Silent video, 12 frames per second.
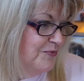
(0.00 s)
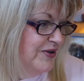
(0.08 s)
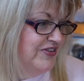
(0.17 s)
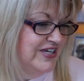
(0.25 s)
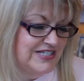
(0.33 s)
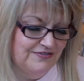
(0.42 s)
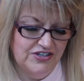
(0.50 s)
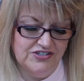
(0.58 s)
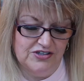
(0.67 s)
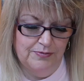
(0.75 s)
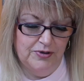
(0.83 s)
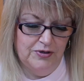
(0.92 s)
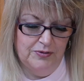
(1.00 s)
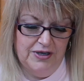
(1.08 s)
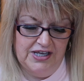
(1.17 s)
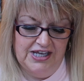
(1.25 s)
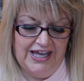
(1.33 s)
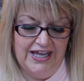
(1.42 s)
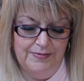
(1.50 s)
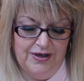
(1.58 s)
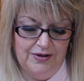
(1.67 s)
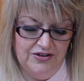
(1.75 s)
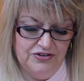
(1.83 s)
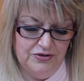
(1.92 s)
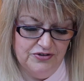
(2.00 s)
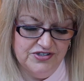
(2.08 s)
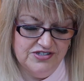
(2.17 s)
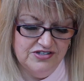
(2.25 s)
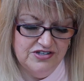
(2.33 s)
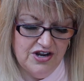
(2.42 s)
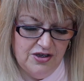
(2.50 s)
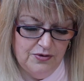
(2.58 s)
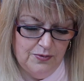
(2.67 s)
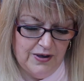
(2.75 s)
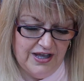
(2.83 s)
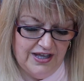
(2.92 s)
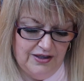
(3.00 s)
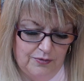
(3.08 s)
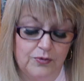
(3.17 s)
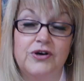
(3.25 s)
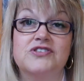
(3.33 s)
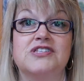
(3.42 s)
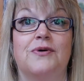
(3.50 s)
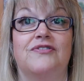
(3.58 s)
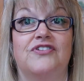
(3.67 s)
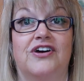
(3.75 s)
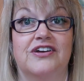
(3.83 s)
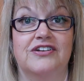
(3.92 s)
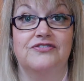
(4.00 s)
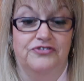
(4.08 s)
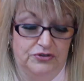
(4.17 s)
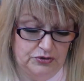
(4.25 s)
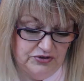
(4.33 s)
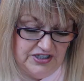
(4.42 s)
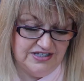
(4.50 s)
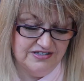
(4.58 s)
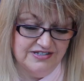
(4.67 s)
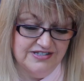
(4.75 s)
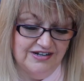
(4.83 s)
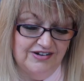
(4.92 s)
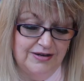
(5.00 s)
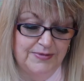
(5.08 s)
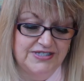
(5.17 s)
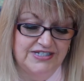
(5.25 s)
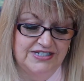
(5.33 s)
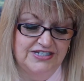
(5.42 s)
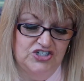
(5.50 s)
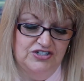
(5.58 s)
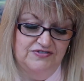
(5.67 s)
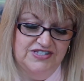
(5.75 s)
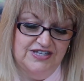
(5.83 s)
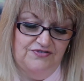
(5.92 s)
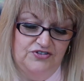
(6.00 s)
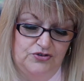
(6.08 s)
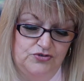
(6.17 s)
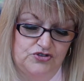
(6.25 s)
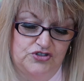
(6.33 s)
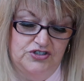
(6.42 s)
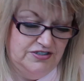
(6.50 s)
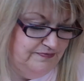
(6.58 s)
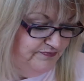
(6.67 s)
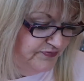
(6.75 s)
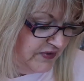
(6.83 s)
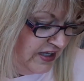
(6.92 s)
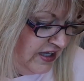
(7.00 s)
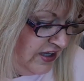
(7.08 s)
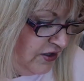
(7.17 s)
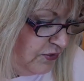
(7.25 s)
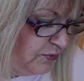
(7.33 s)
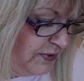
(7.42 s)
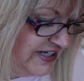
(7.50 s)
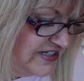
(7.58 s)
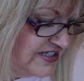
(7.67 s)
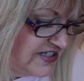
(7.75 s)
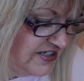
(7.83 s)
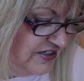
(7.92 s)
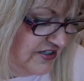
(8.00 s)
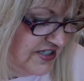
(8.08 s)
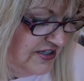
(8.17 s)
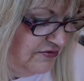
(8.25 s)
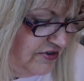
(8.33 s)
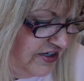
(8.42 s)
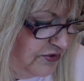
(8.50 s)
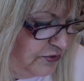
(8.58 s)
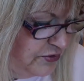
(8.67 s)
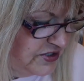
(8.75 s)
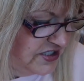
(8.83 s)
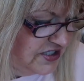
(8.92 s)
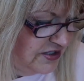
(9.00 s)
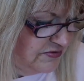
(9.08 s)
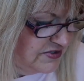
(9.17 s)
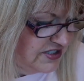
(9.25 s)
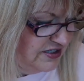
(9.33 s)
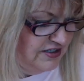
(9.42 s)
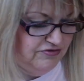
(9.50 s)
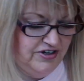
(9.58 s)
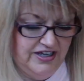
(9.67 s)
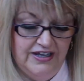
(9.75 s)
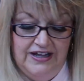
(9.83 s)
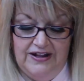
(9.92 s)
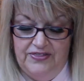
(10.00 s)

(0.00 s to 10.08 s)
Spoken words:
When these first came out, I thought there's no way whatsoever I can afford these, because they're a limited edition of 700. Oh, I need to start in the right order, don't I? Right.